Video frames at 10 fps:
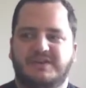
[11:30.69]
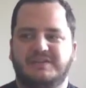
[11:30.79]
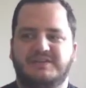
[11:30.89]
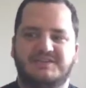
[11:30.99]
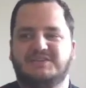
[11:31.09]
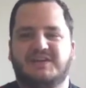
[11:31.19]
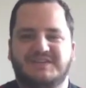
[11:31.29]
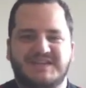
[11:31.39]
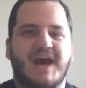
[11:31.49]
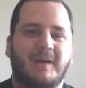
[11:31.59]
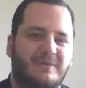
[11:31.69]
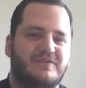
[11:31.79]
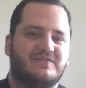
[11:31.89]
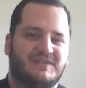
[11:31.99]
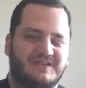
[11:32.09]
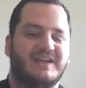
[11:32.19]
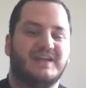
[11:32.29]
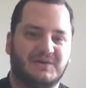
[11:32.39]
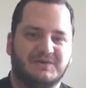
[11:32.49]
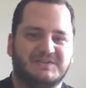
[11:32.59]
And this is on top of everything
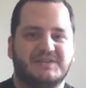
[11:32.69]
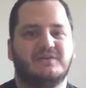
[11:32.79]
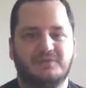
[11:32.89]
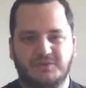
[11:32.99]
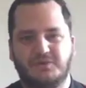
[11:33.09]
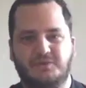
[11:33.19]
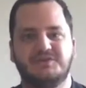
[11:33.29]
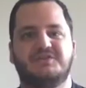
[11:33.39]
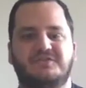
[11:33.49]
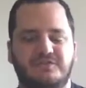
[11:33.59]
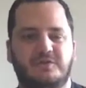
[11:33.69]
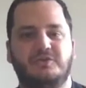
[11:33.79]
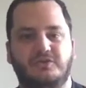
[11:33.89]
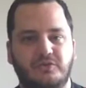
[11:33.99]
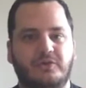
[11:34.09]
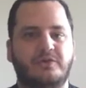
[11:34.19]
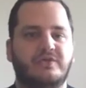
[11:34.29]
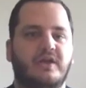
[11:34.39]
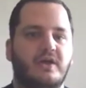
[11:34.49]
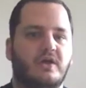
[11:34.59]
else. And over the course of the film, you
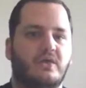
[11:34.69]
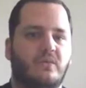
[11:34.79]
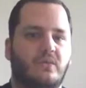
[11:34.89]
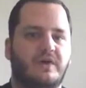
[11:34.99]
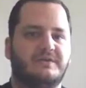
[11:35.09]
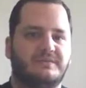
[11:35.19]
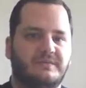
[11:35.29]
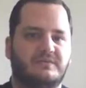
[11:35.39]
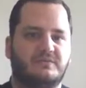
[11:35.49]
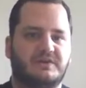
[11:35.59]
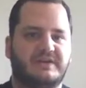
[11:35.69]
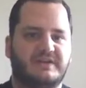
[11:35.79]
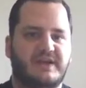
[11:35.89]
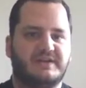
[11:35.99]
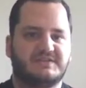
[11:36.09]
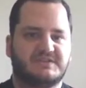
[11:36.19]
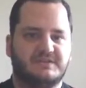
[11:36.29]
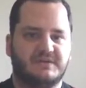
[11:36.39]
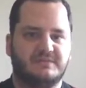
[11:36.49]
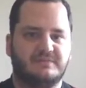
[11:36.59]
learn what he has
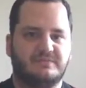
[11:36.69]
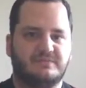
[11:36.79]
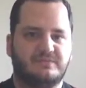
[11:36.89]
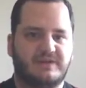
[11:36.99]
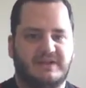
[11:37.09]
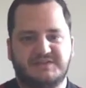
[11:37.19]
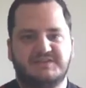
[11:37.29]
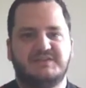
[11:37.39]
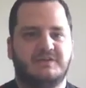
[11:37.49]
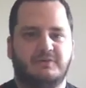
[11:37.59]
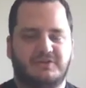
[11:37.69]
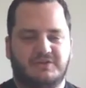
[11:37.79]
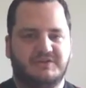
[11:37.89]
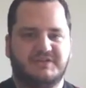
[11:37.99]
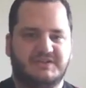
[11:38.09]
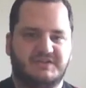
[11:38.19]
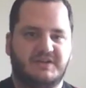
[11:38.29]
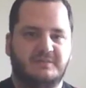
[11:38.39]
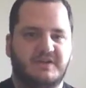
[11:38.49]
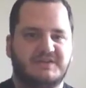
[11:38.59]
to deal with on a
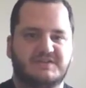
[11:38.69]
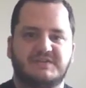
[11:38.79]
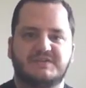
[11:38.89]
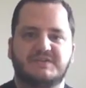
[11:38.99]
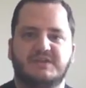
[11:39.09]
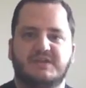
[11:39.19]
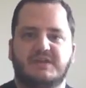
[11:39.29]
day-to-day basis.